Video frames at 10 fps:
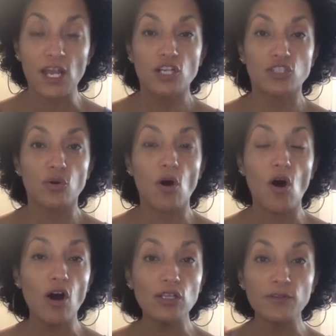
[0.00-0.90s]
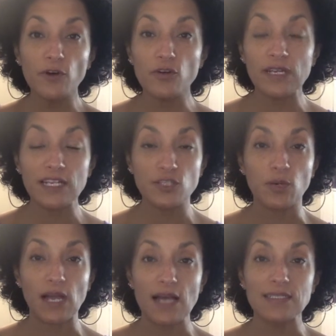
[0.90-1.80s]
So all of her needs were
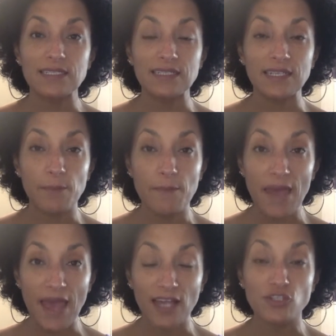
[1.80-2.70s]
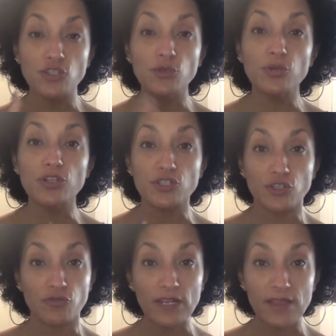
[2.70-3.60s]
constantly met, to the
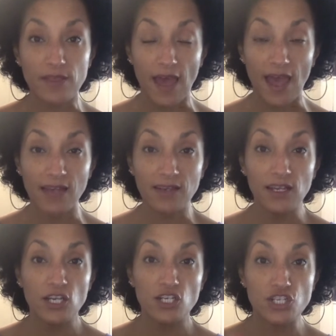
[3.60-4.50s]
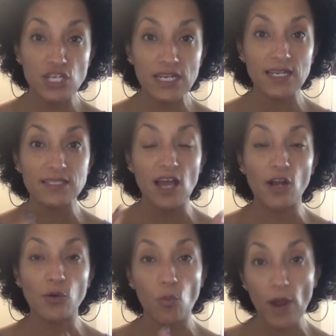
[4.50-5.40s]
degree that she is
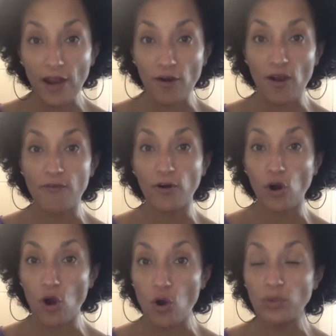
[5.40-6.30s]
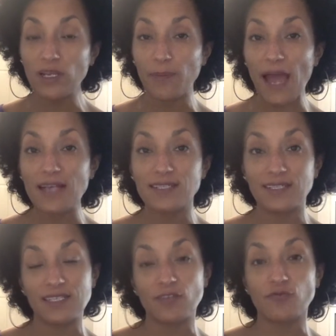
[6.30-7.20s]
unaware of her own
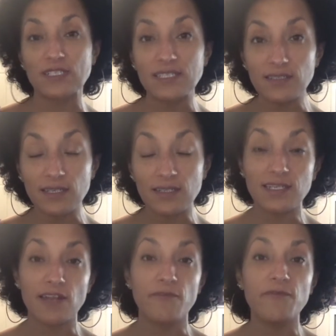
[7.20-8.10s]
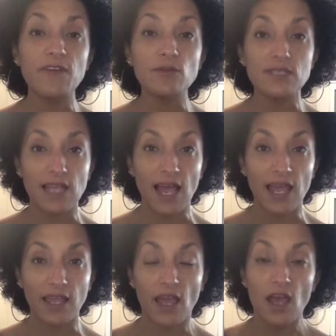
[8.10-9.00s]
capacities and resilience and feels like